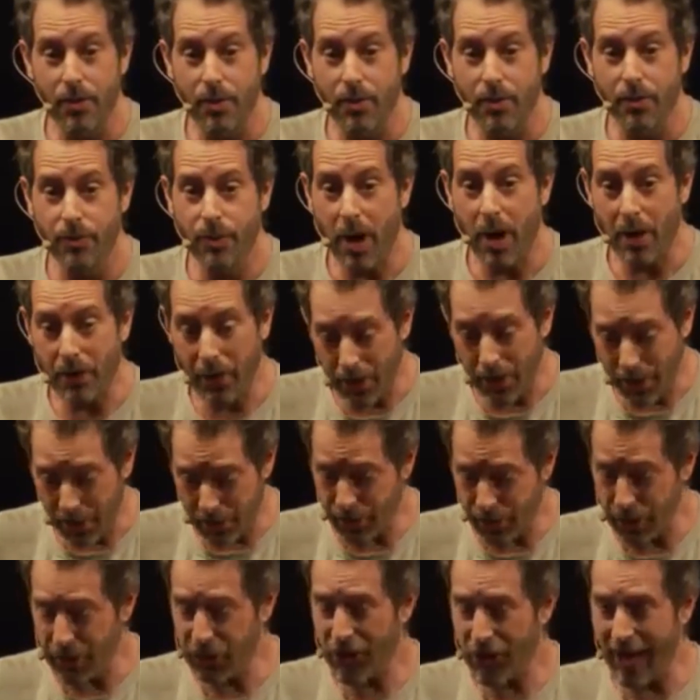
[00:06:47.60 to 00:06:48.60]
rather
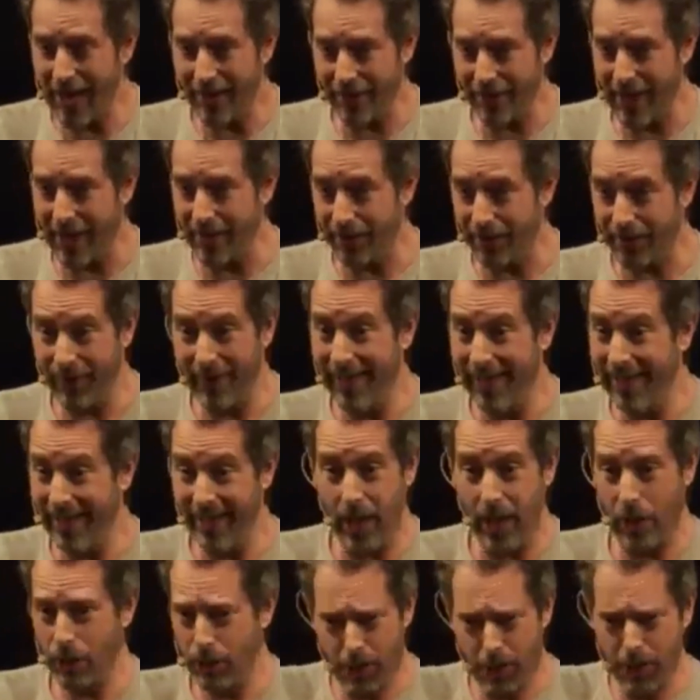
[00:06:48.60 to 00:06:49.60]
than reject that
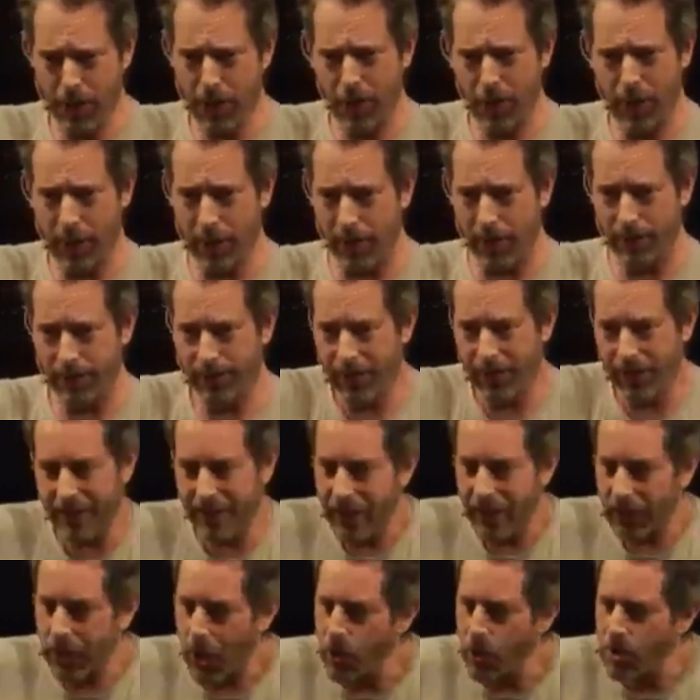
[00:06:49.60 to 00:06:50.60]
feeling, go, no, no, I can't feel it,
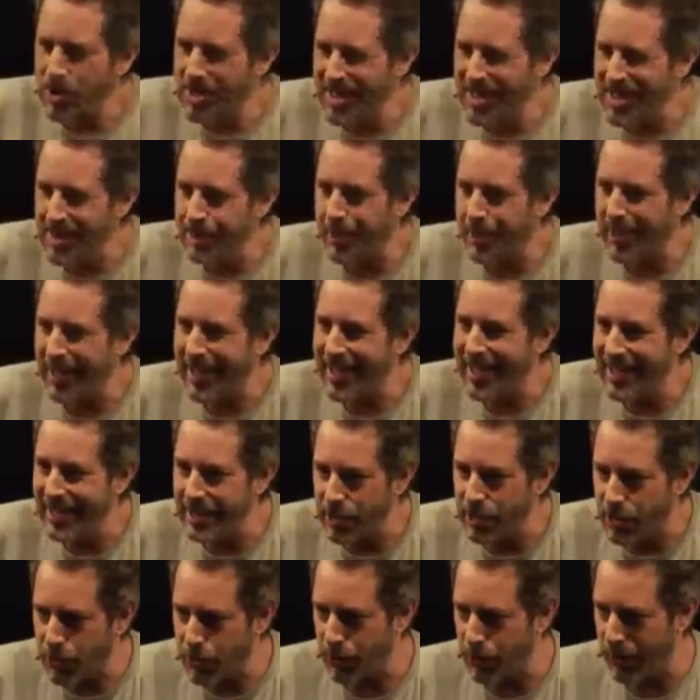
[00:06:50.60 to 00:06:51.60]
to go deeper
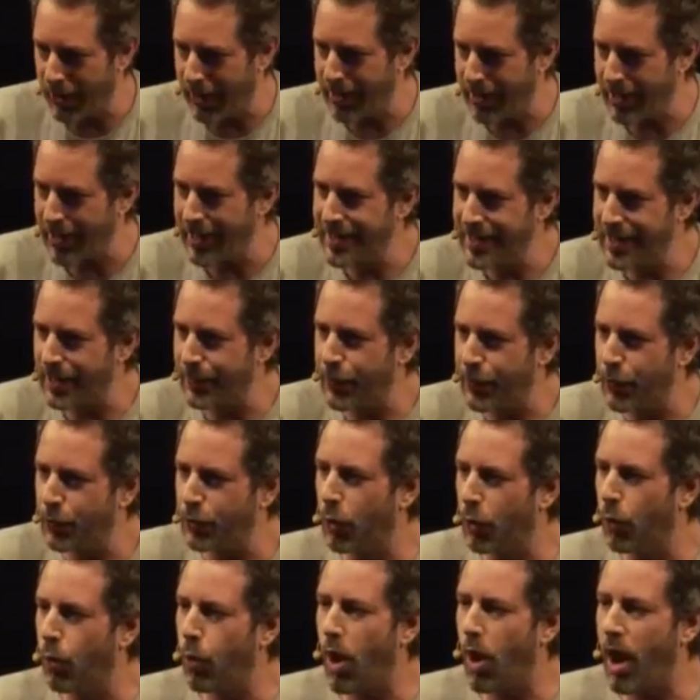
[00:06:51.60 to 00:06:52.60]
into it as if you're
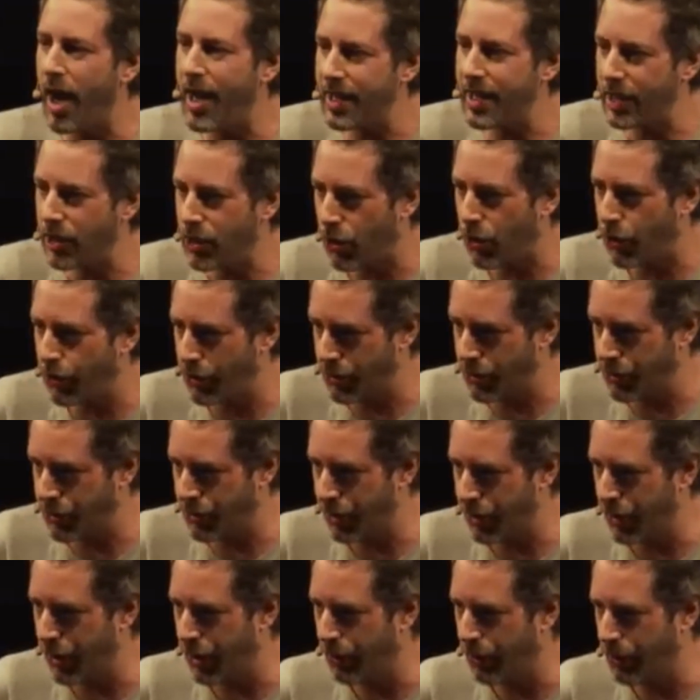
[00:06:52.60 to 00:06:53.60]
a wine
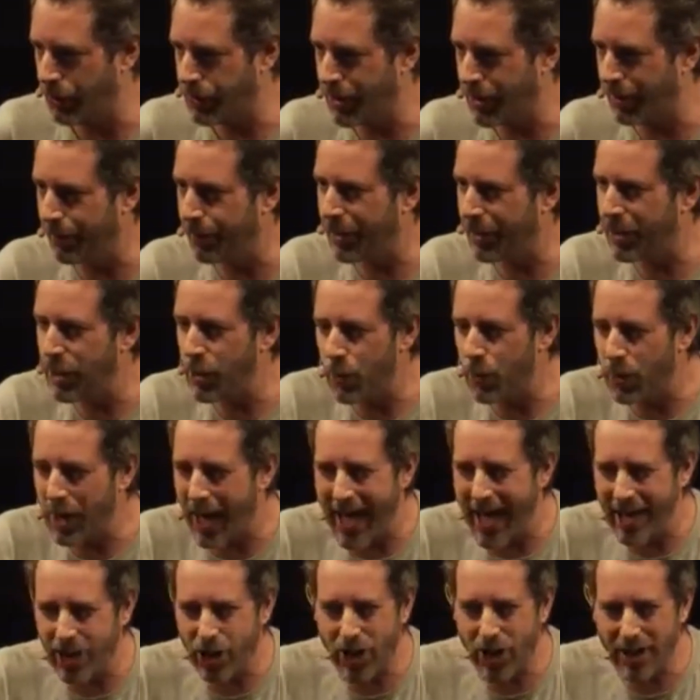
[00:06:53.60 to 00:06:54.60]
connoisseur or something. You want
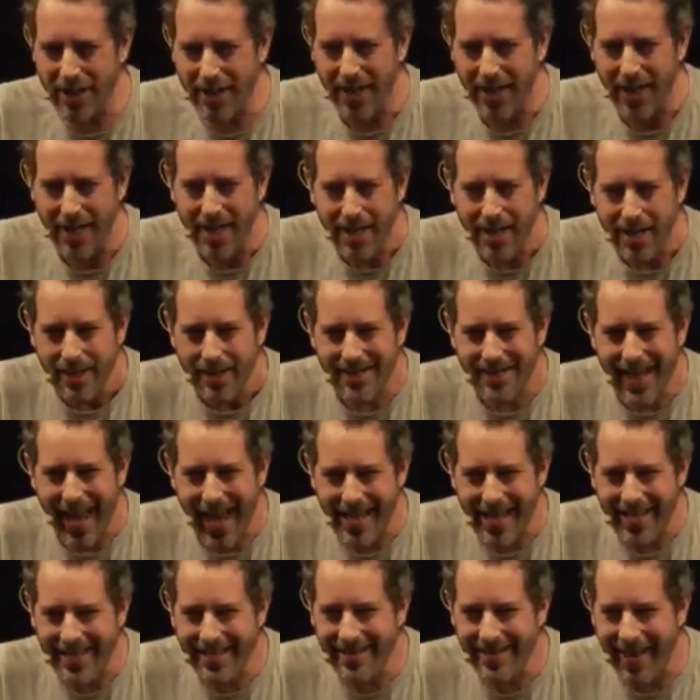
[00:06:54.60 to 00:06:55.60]
to actually
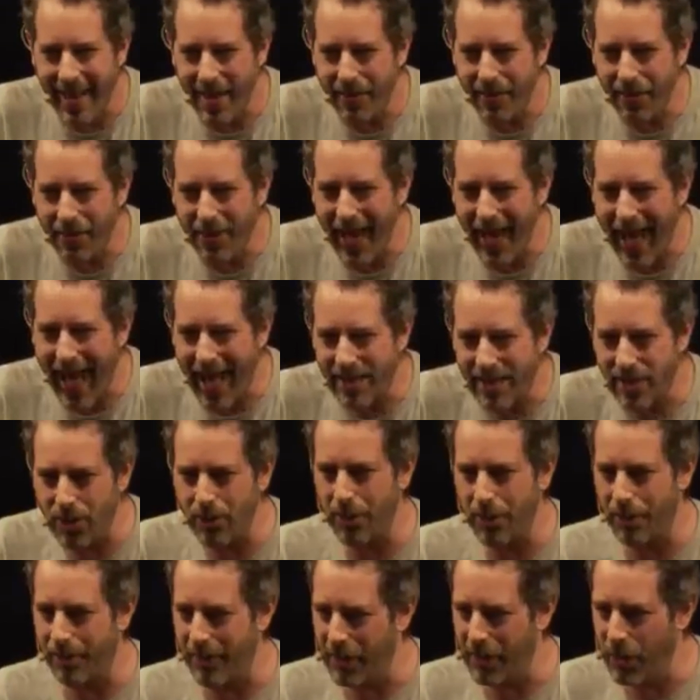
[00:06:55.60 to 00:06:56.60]
taste every
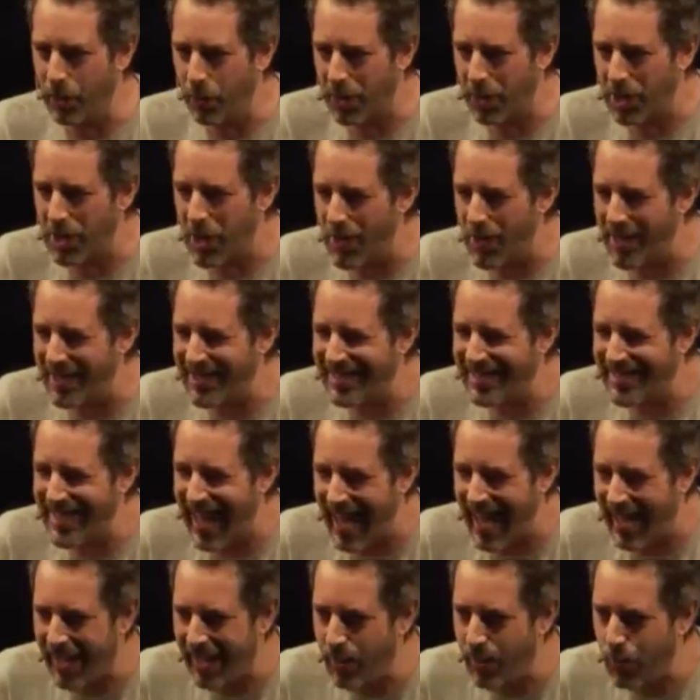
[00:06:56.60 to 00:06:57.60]
atom of it. You want to know
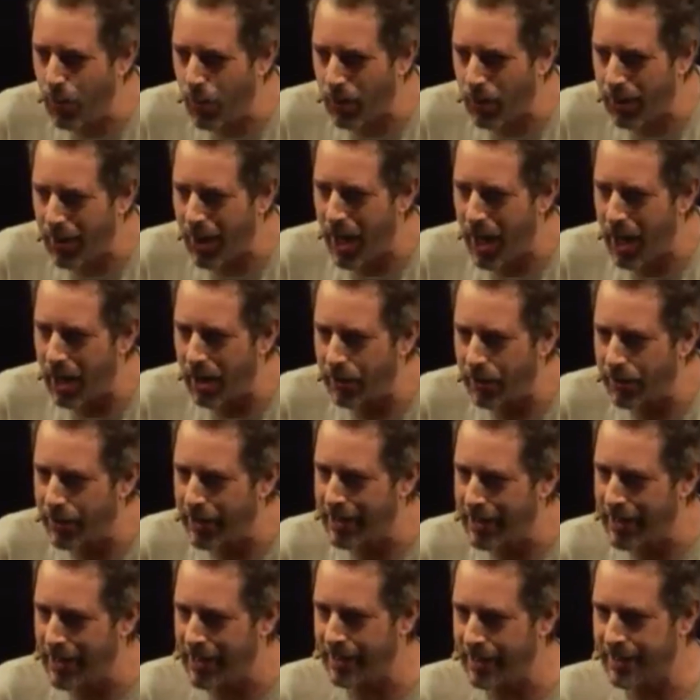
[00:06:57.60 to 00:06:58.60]
exactly what color
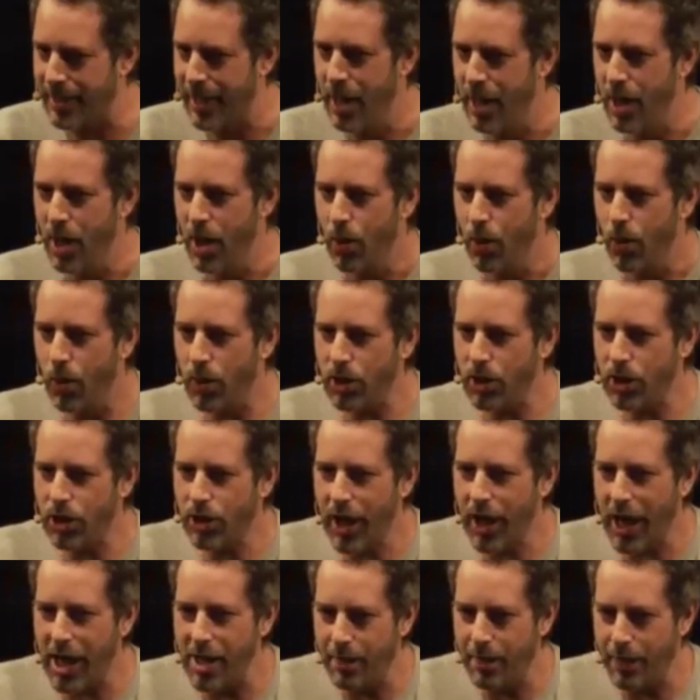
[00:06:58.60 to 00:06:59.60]
it is, what
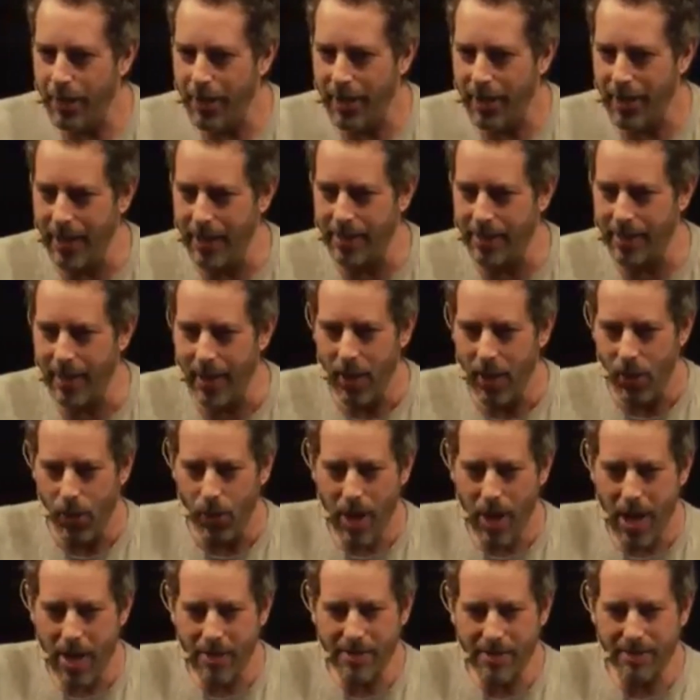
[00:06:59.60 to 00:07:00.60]
shape it is,
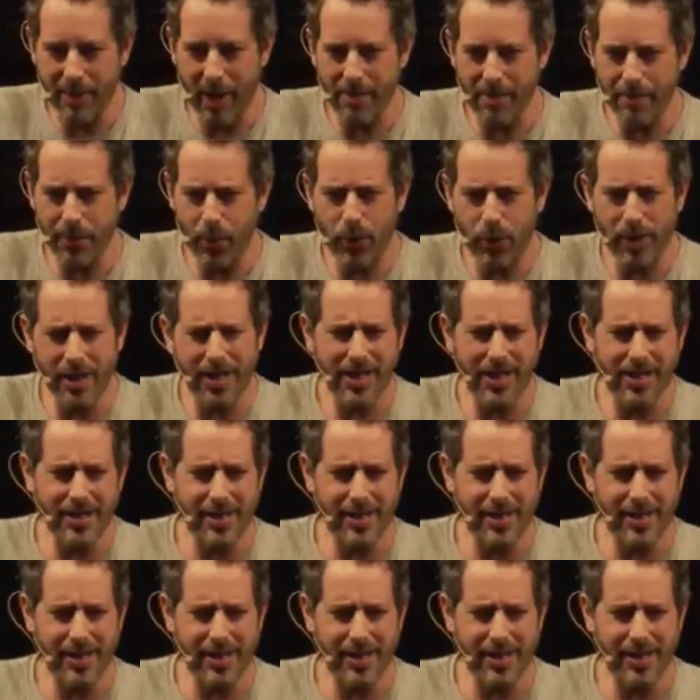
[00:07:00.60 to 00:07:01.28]
where in my body is